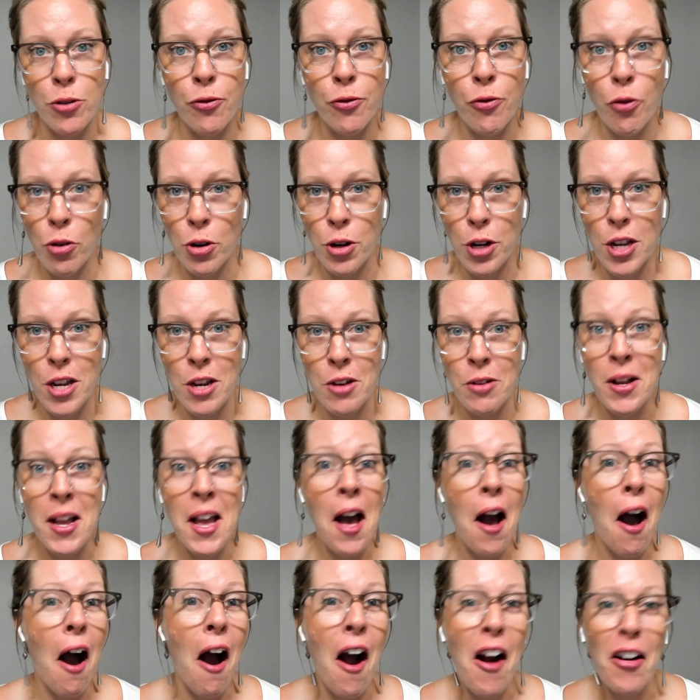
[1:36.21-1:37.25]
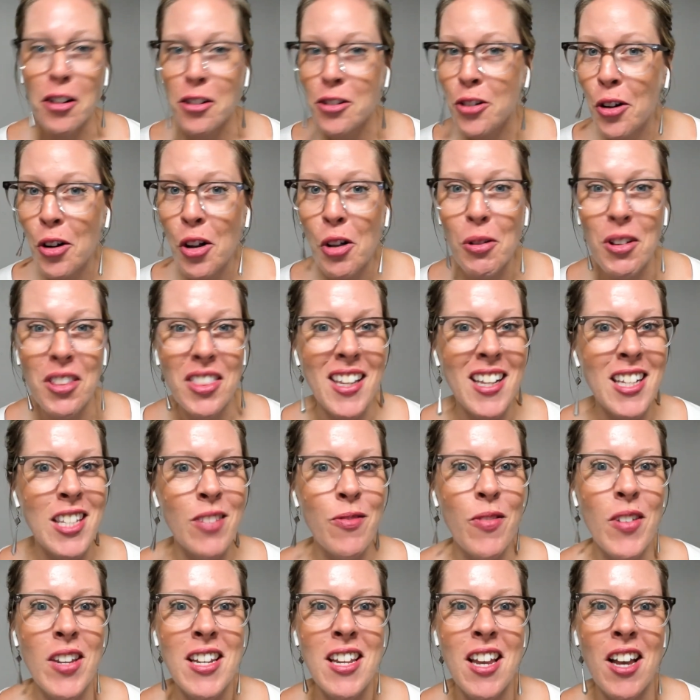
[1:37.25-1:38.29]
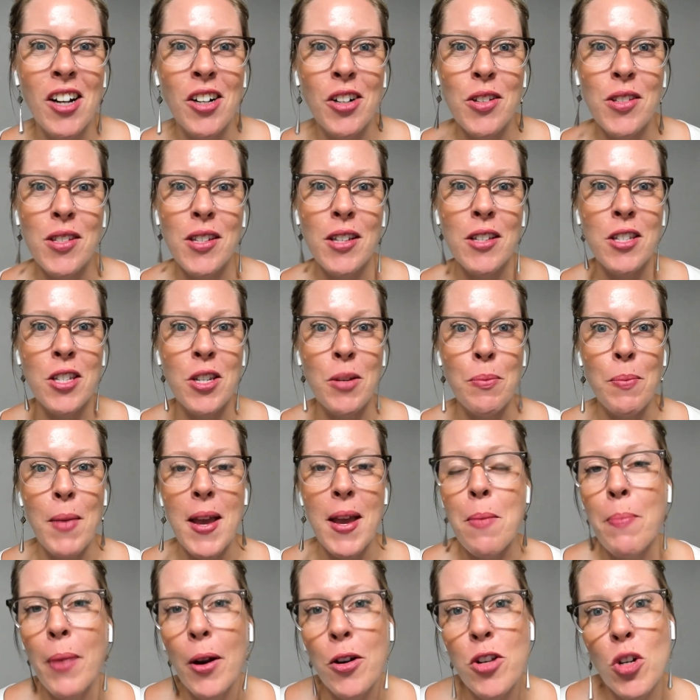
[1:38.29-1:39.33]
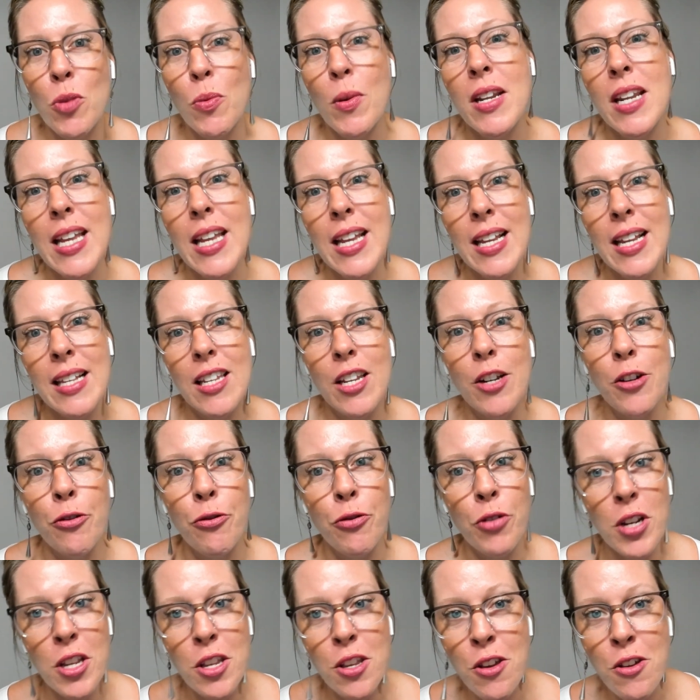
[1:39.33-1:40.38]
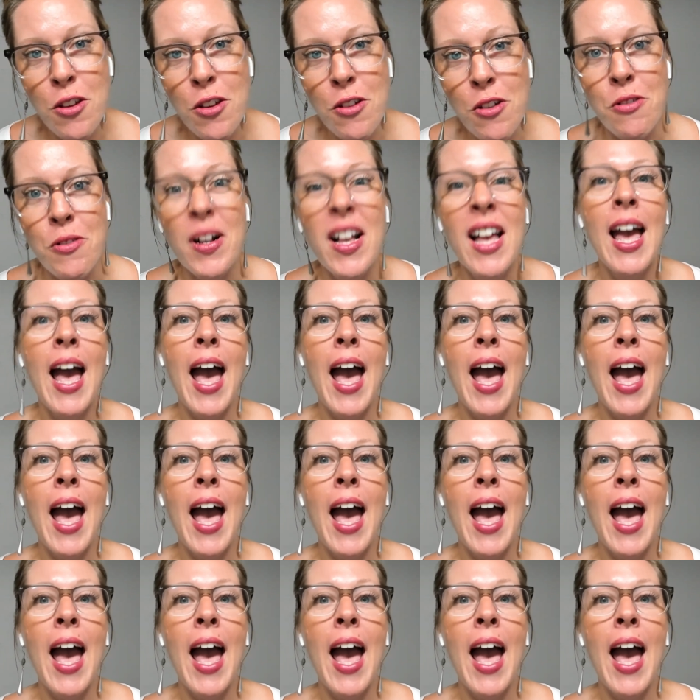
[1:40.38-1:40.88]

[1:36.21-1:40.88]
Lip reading: for you. Our goal with these videos is to make measurement easier for you,